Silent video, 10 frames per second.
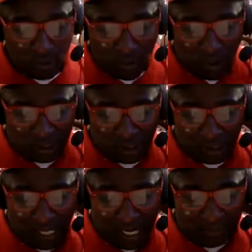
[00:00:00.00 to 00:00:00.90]
or I should
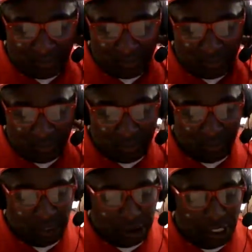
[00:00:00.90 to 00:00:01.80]
say,
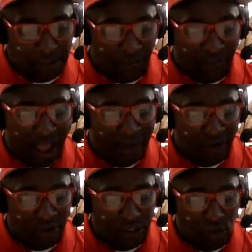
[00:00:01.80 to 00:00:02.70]
the Chiefs
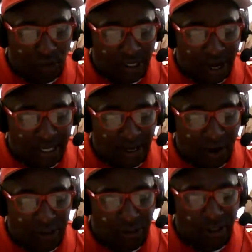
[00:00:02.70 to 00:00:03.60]
529
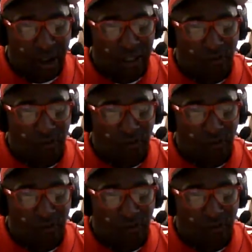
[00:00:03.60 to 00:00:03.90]
yards to the Niners